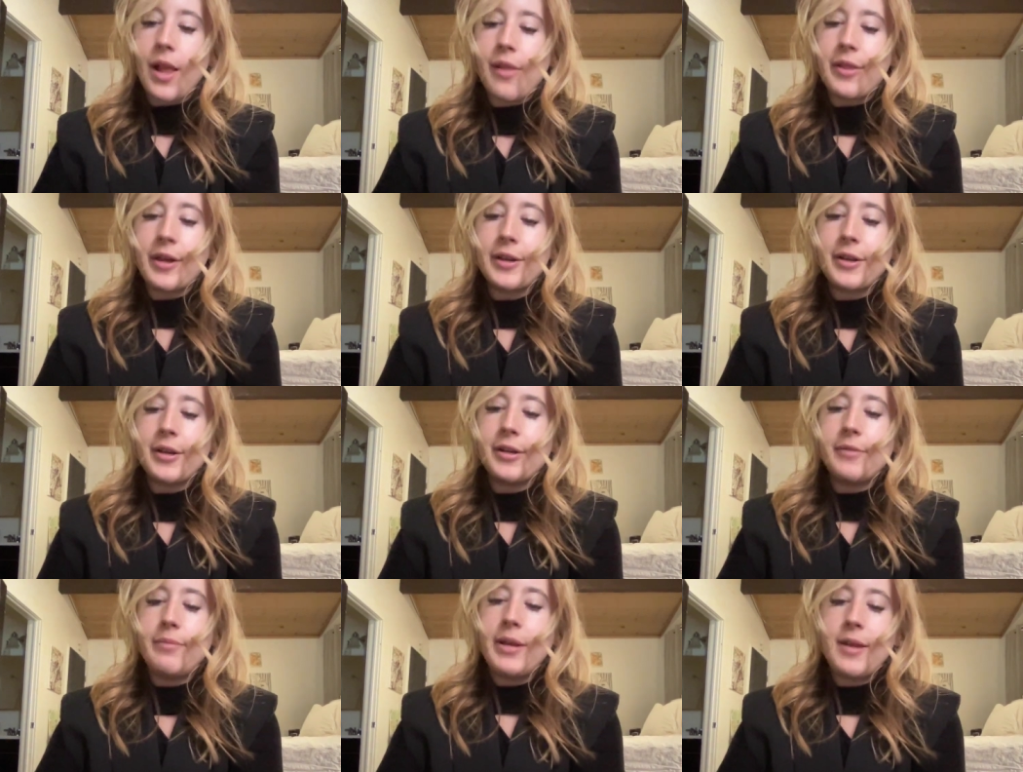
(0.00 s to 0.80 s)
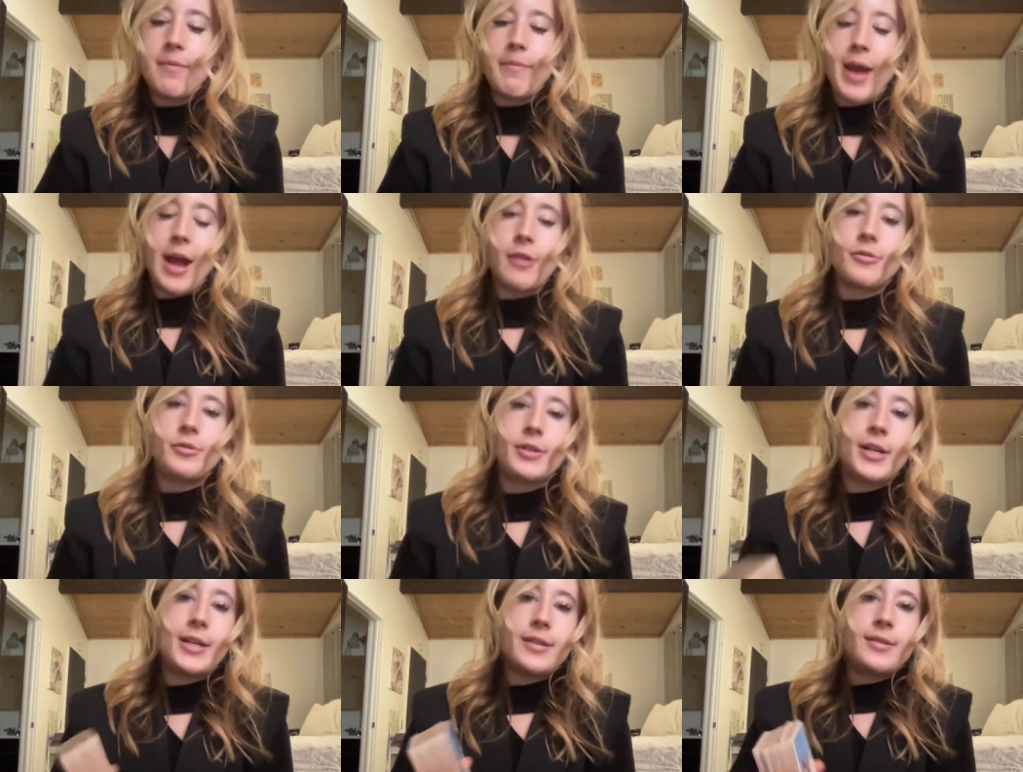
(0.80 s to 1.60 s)
There could be
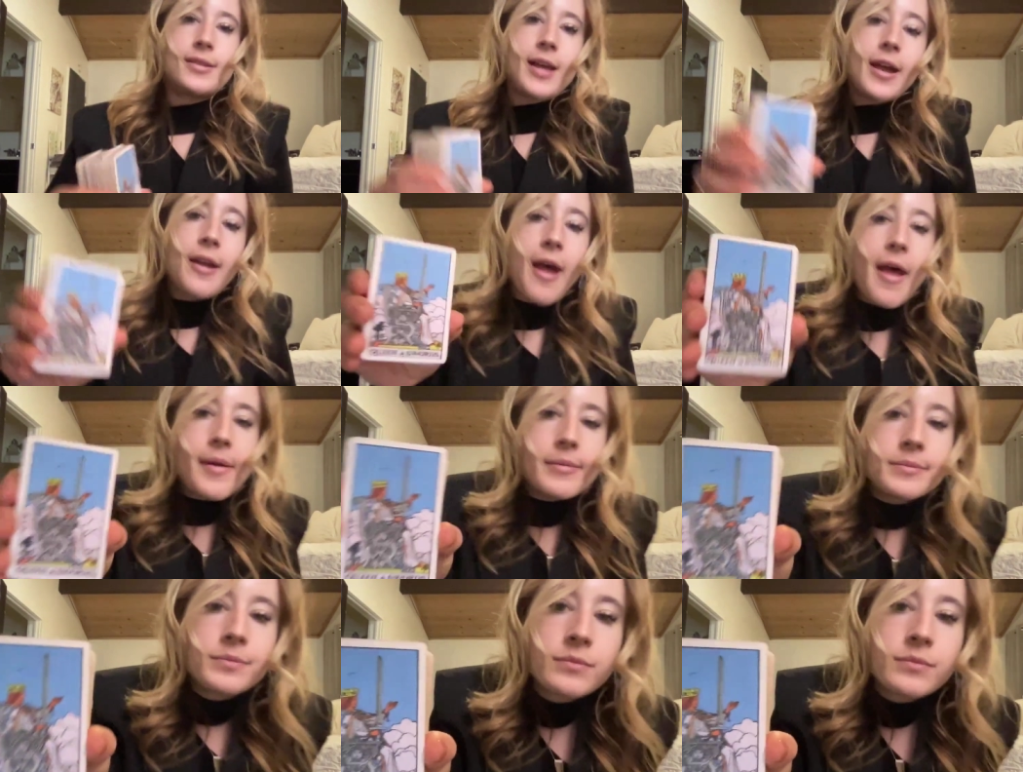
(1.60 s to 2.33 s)
boundaries set up.